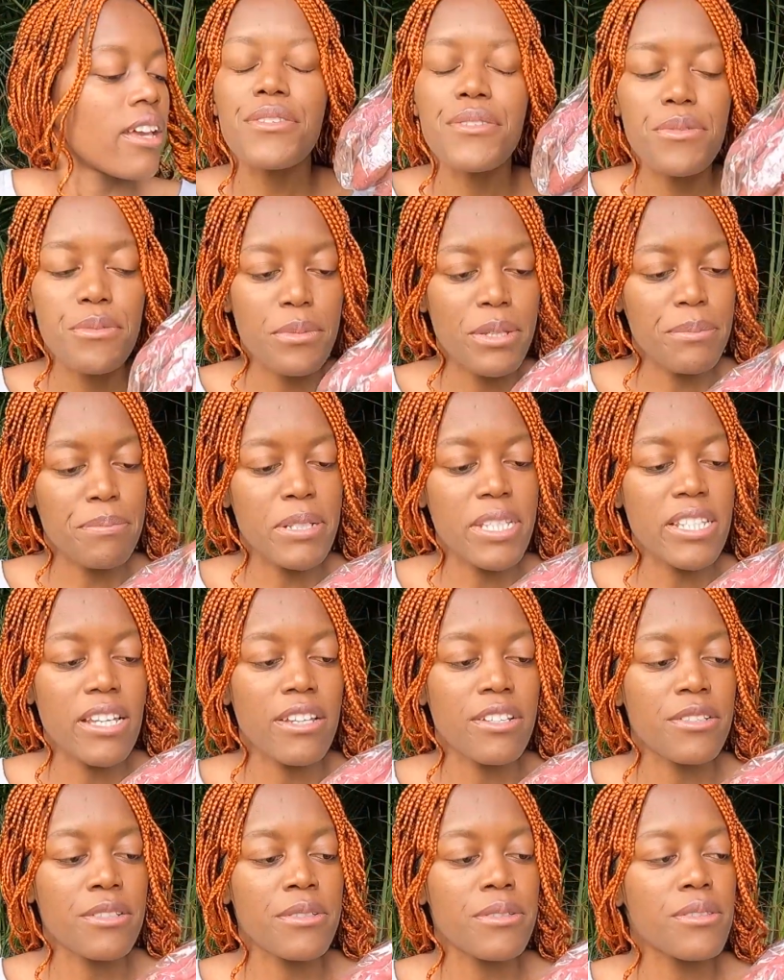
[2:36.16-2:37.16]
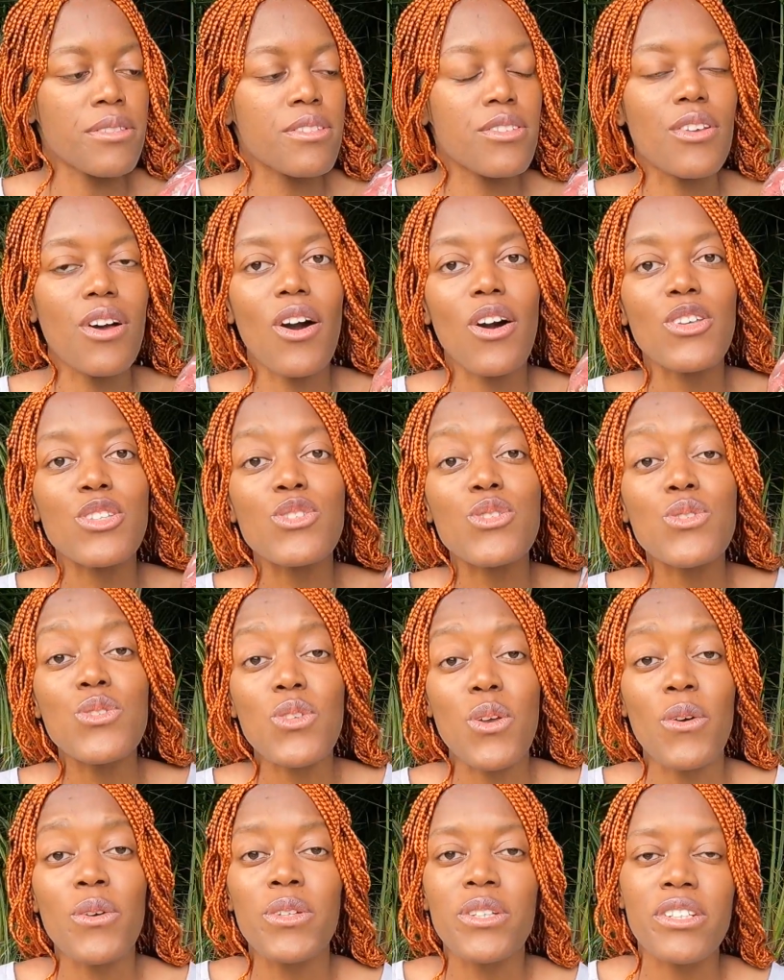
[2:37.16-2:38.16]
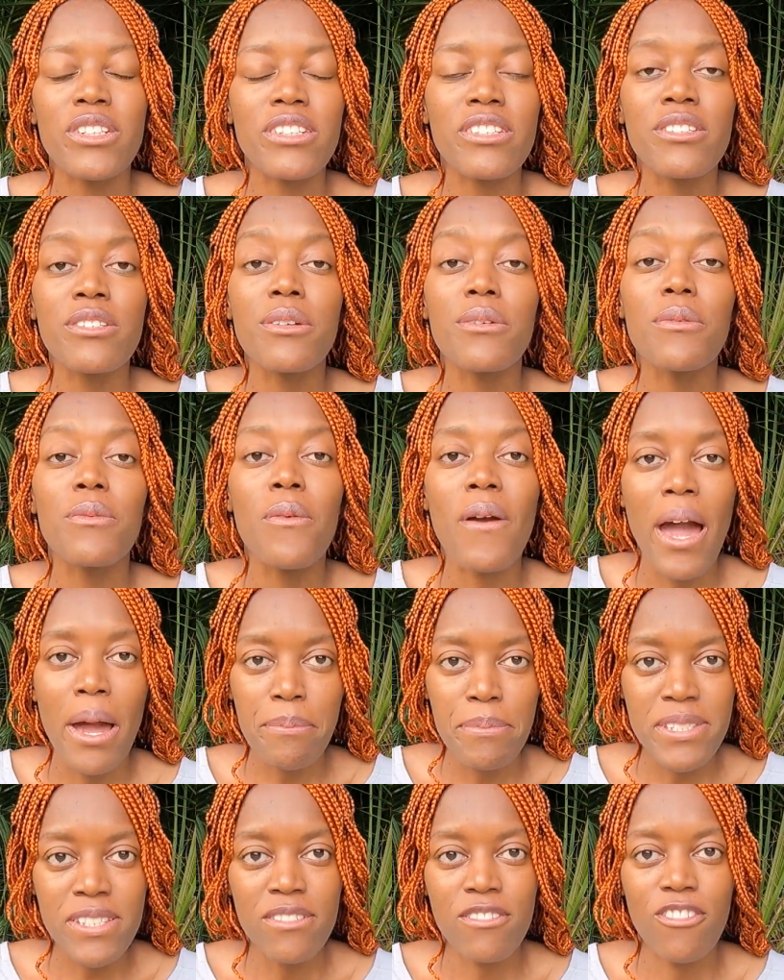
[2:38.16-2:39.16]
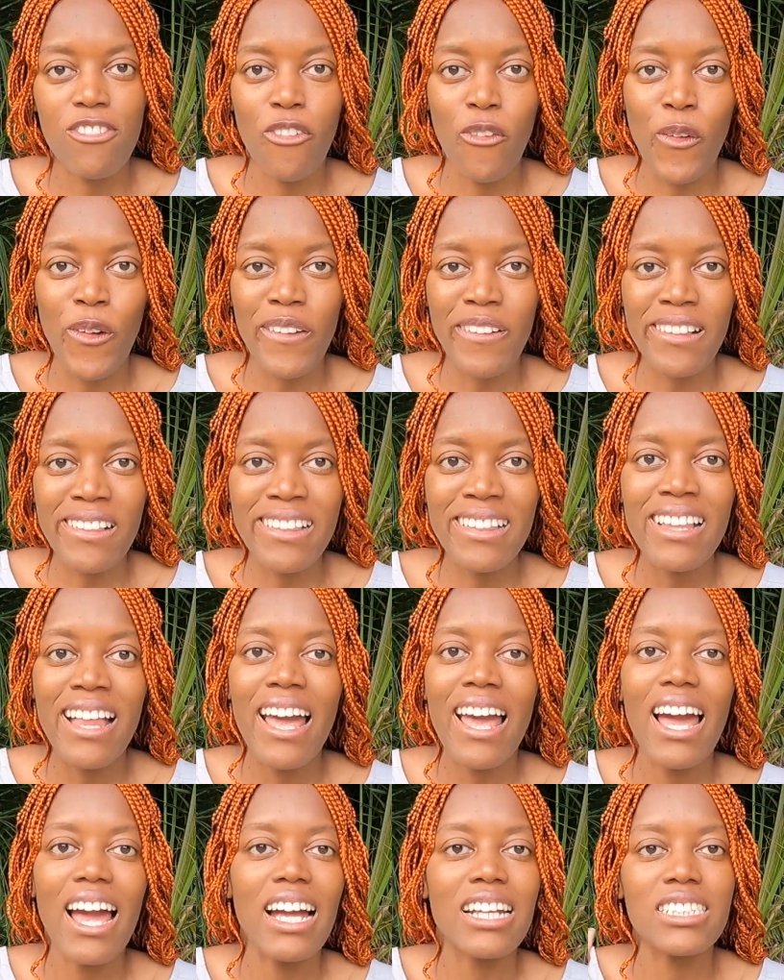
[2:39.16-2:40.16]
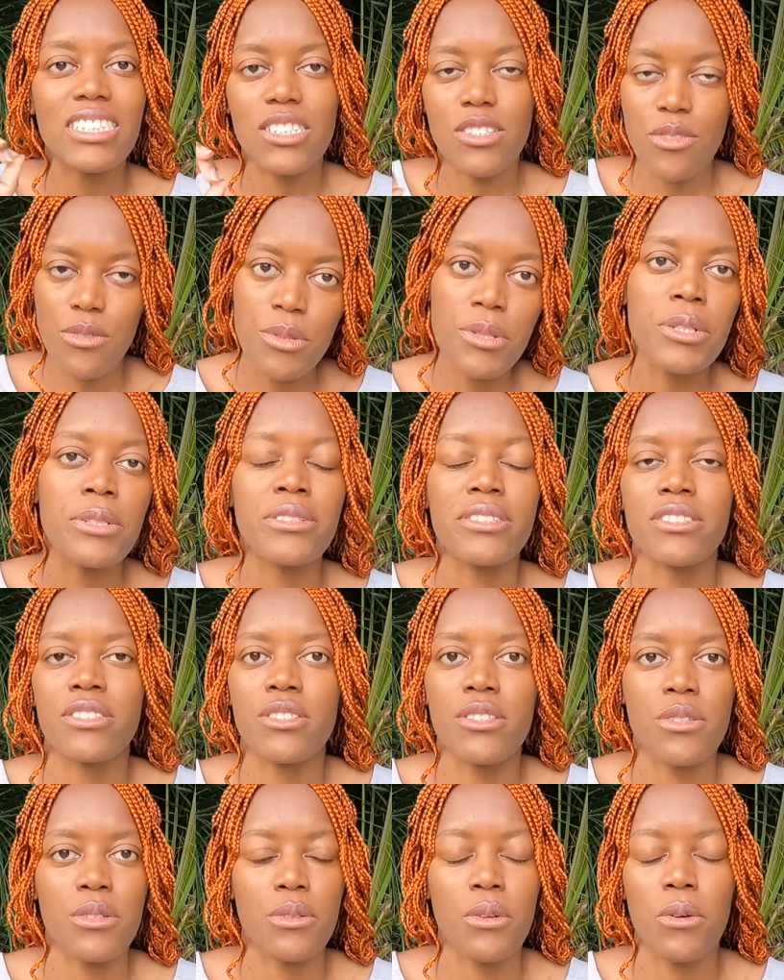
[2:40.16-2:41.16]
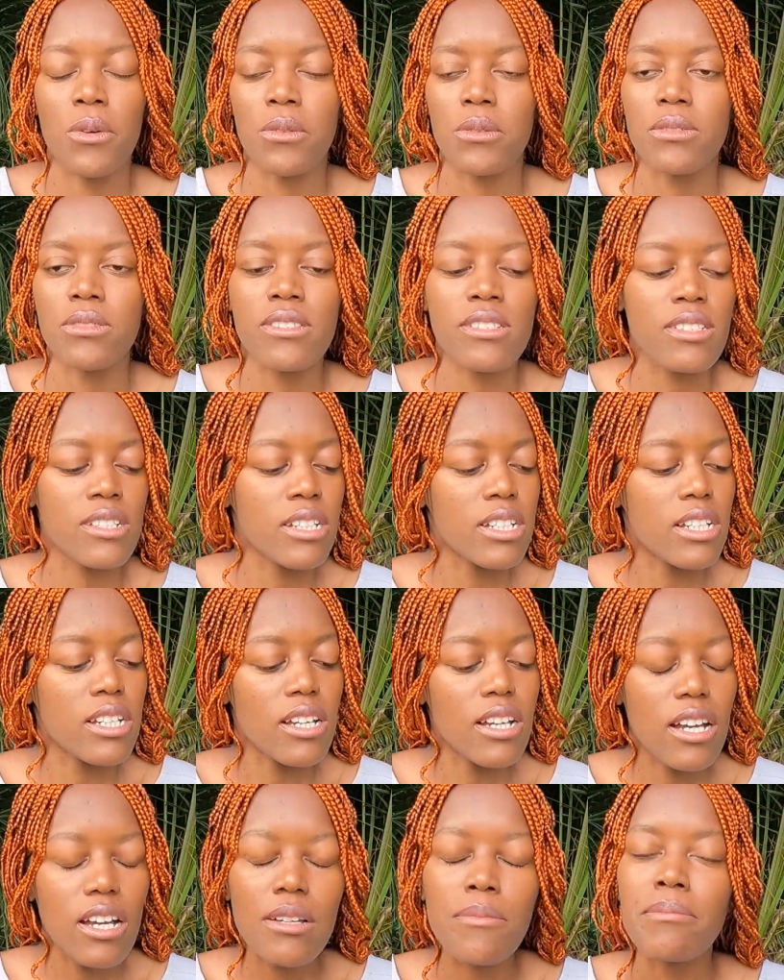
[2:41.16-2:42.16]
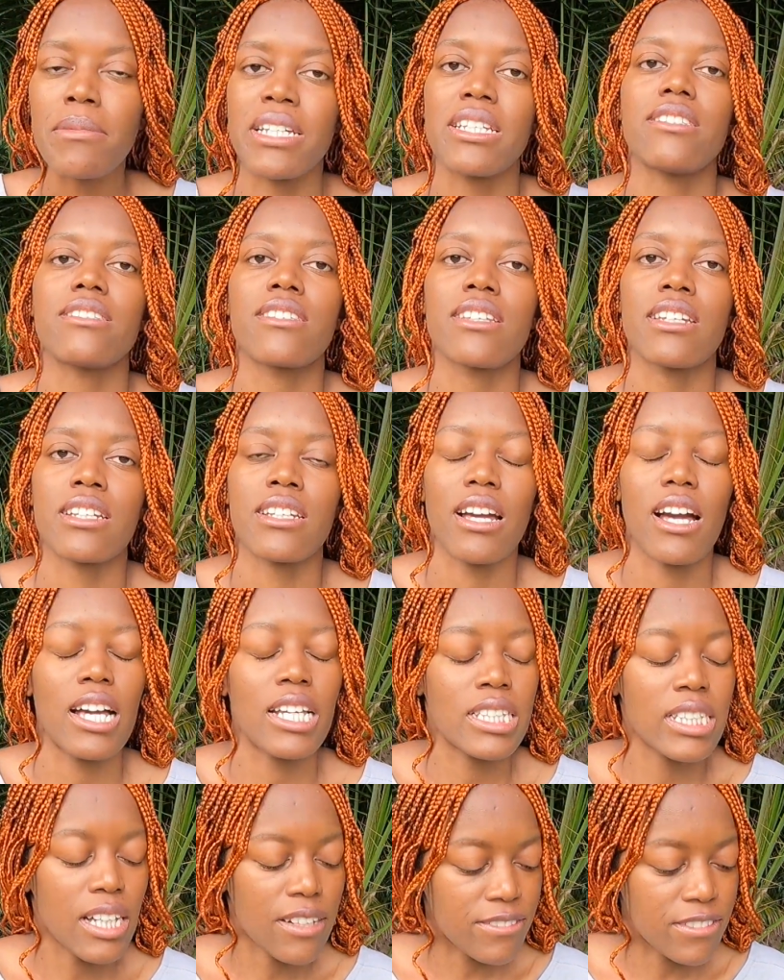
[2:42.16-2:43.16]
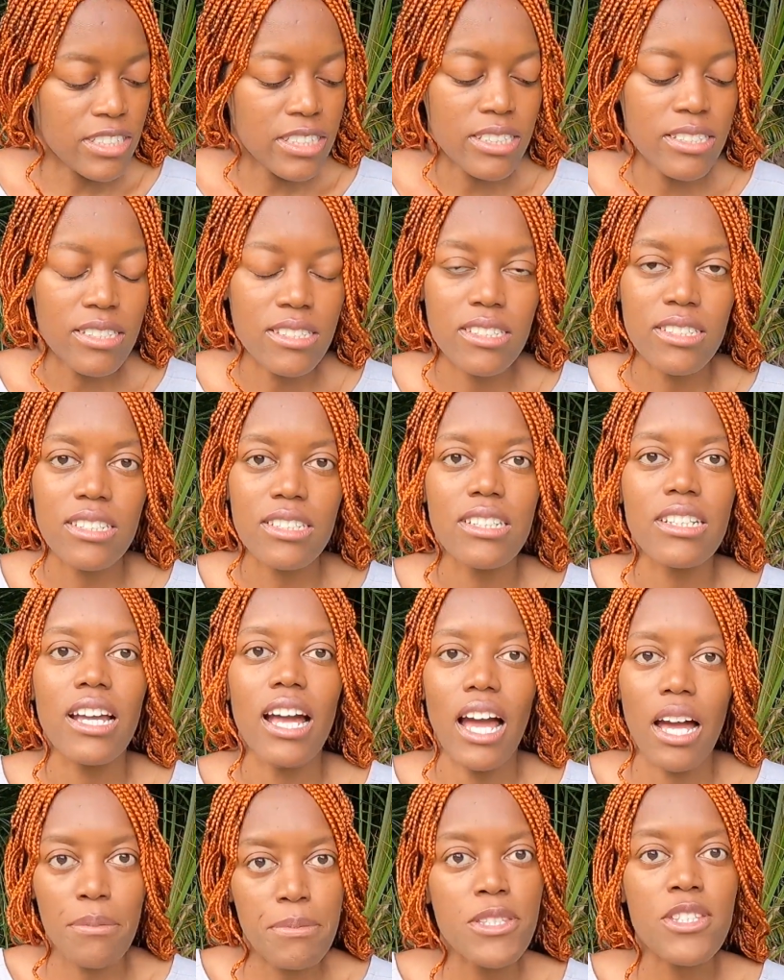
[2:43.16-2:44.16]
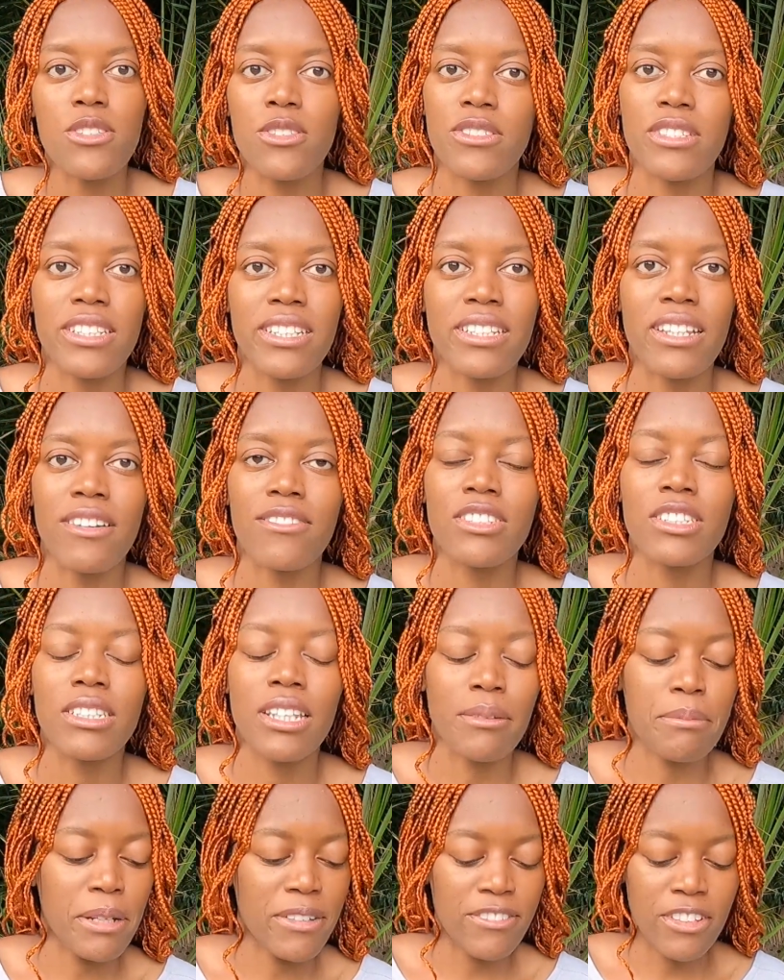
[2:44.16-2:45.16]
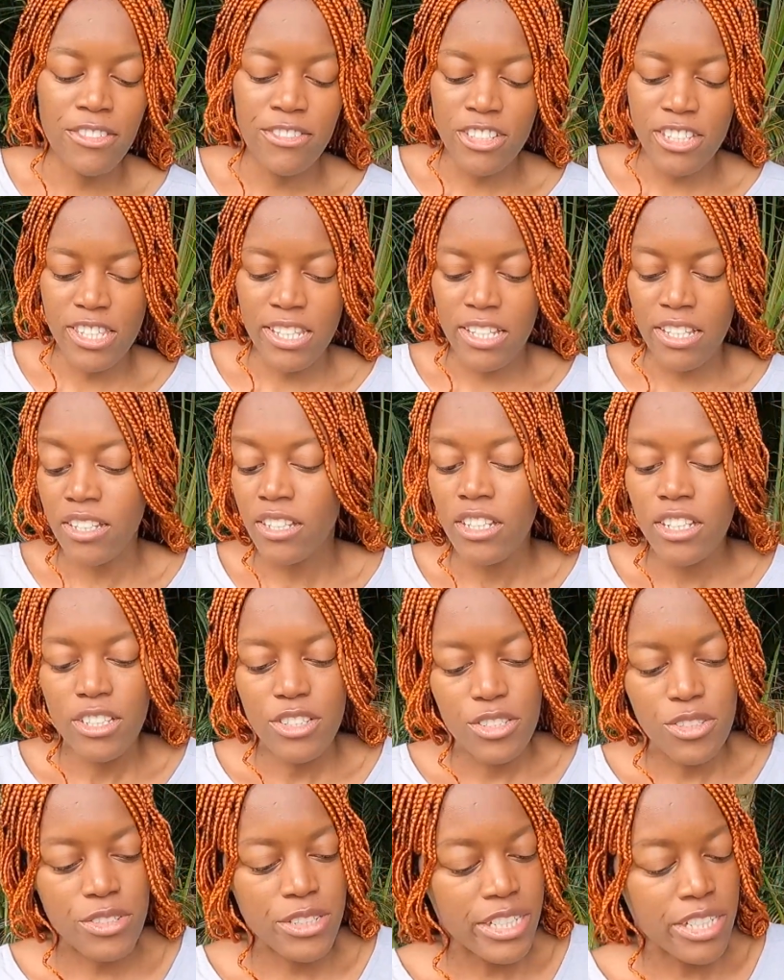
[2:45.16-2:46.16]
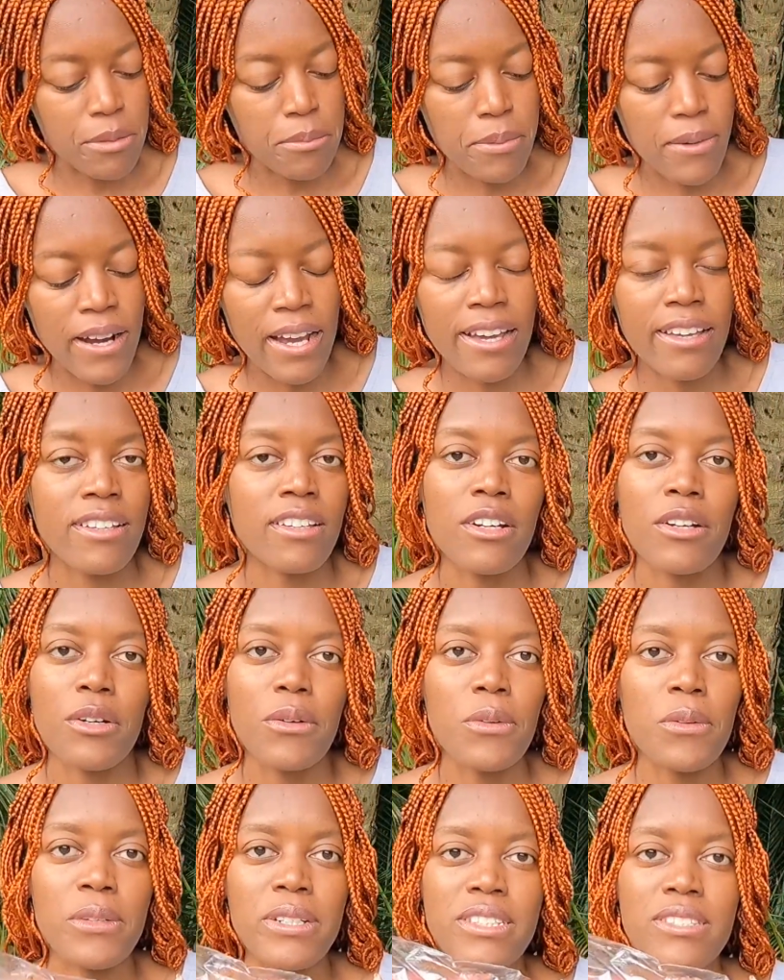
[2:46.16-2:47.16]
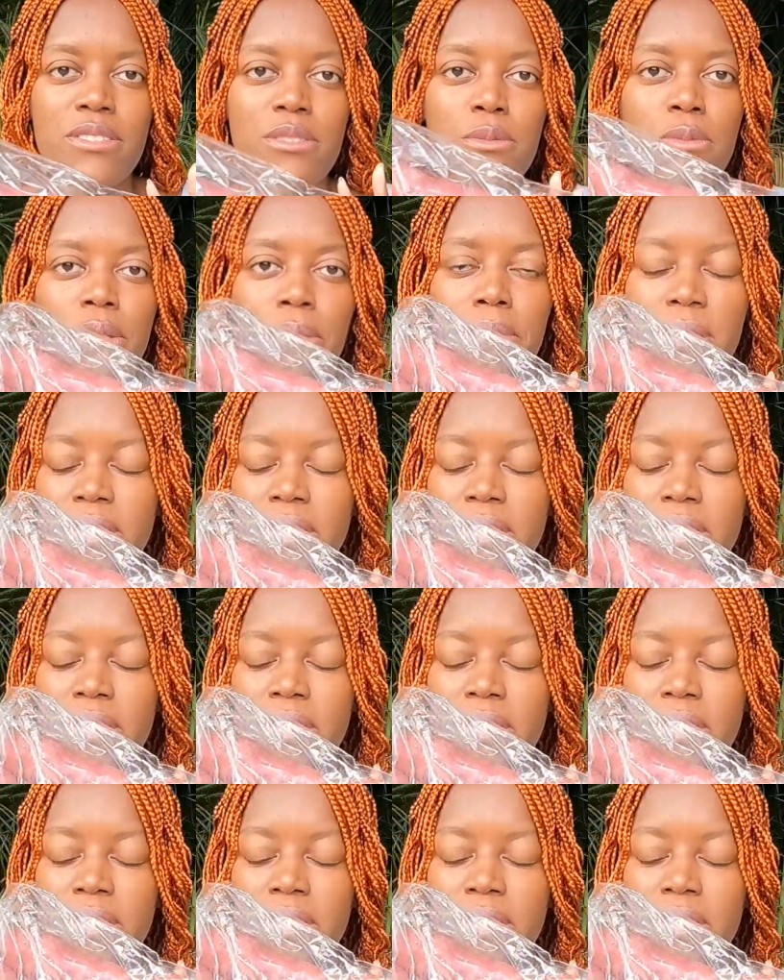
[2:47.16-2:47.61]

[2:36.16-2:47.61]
Sweet potatoes are so good, wrapped in foil and thrown into the coals. Amazing. I love it. Absolutely love it. Like my favorite thing during a braai. Always sweet